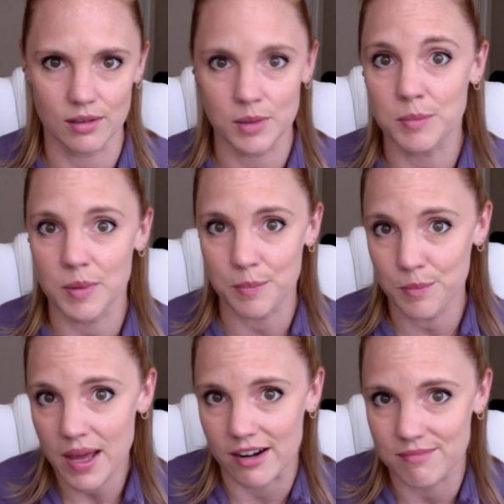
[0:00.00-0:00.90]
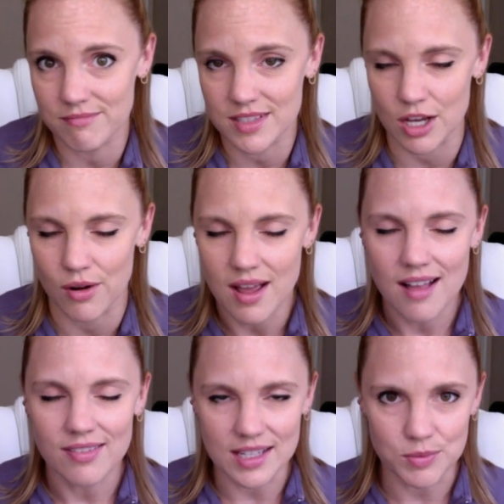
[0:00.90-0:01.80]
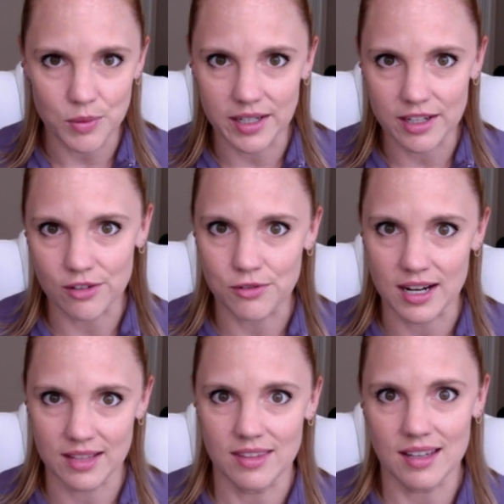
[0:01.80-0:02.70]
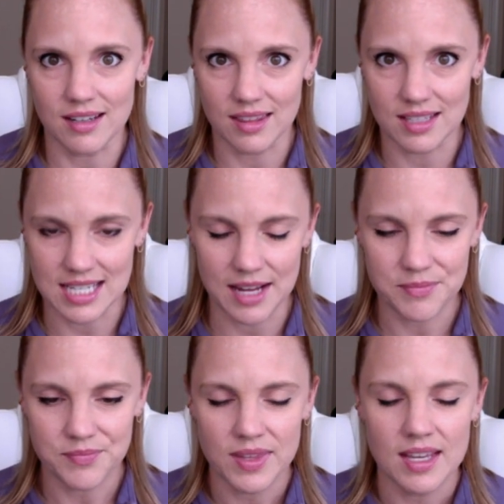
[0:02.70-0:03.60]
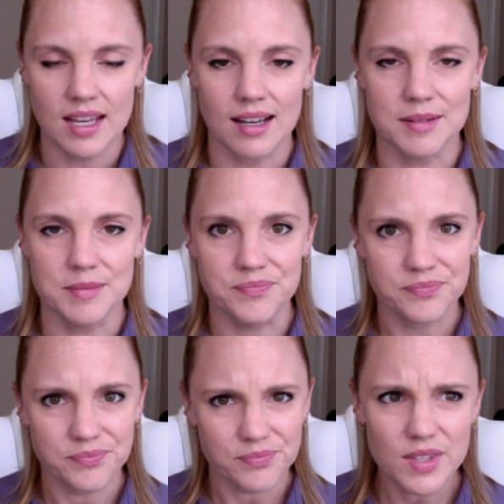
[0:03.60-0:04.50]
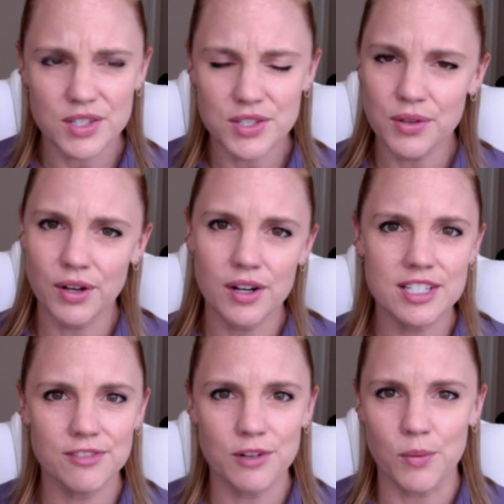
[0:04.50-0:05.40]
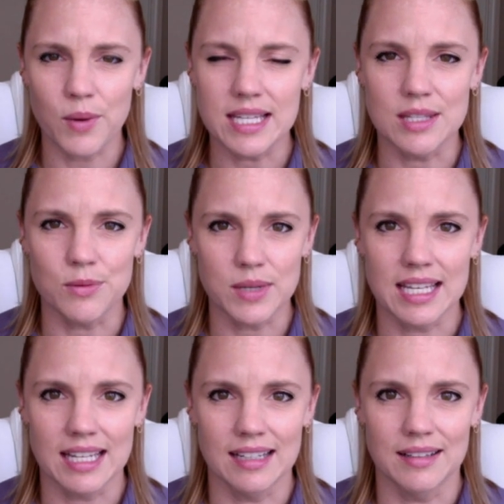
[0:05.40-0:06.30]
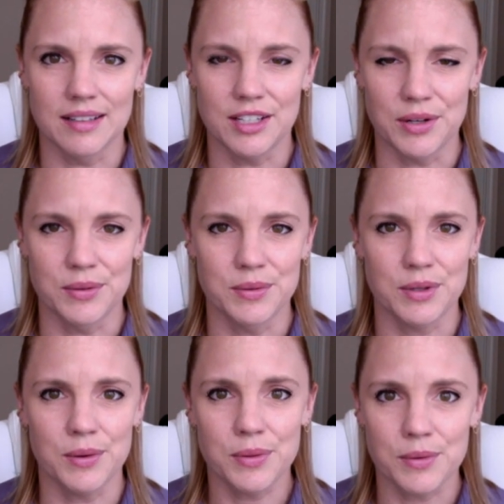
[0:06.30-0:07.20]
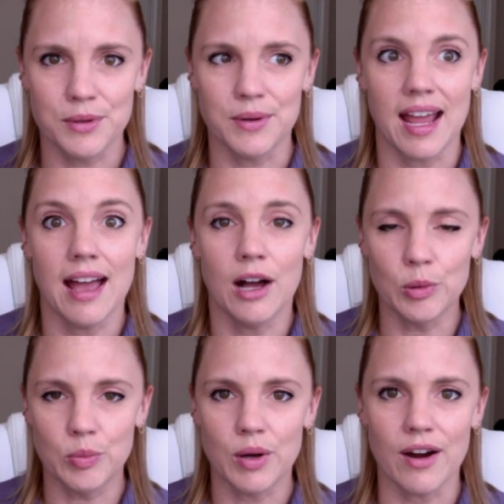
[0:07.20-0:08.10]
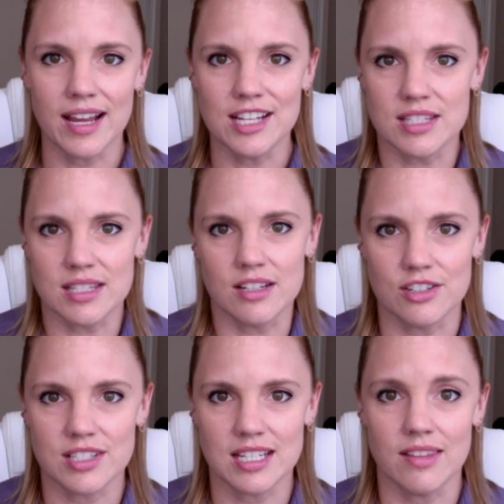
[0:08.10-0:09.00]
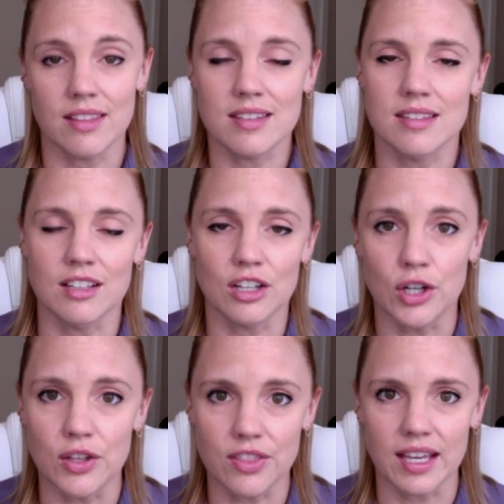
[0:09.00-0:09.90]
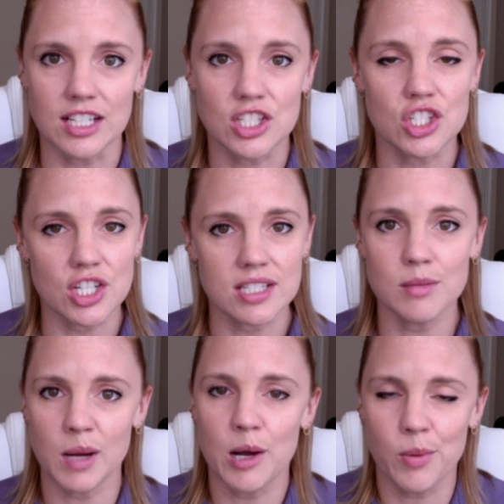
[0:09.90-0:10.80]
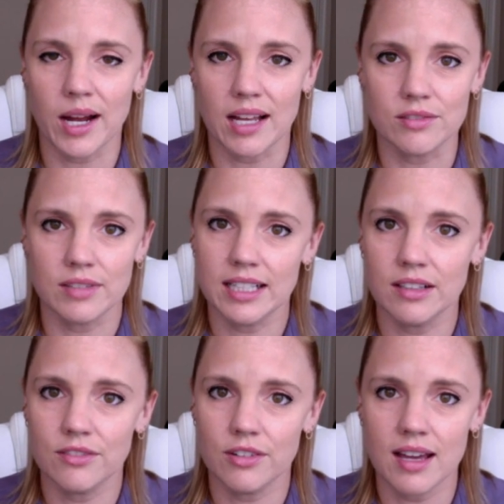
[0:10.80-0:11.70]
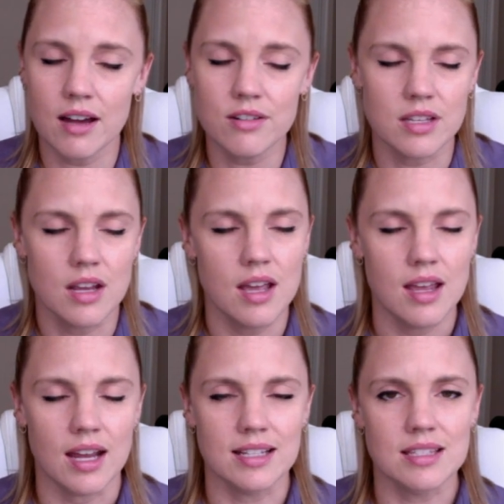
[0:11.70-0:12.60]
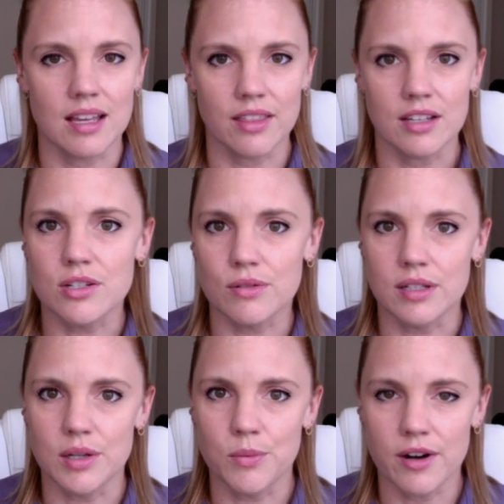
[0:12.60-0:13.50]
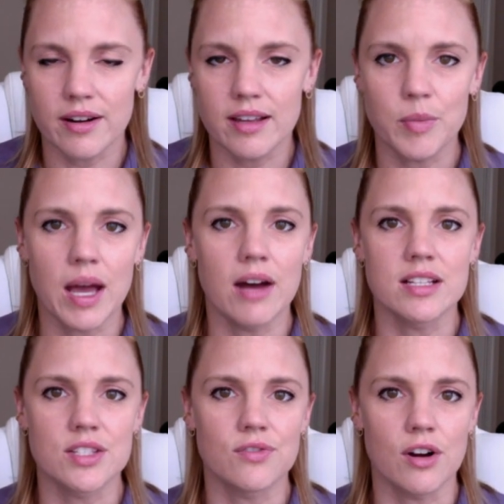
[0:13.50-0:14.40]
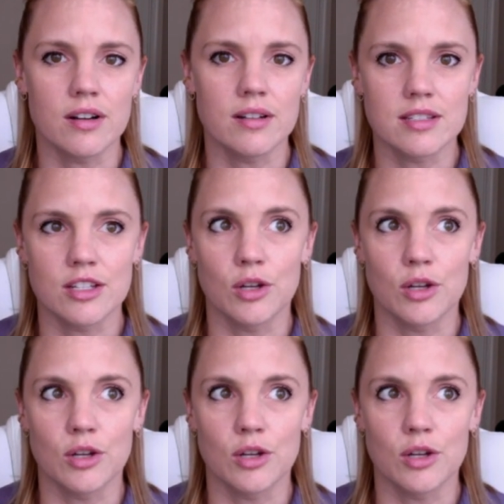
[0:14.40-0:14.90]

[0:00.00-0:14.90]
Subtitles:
bit better. So that's what we're here for at the end of the day. So there are different ways that we can, go through and help our agents understand that this is a good thing. It's just a mile per gallon rating for the house, and it's nothing to really worry about as far as,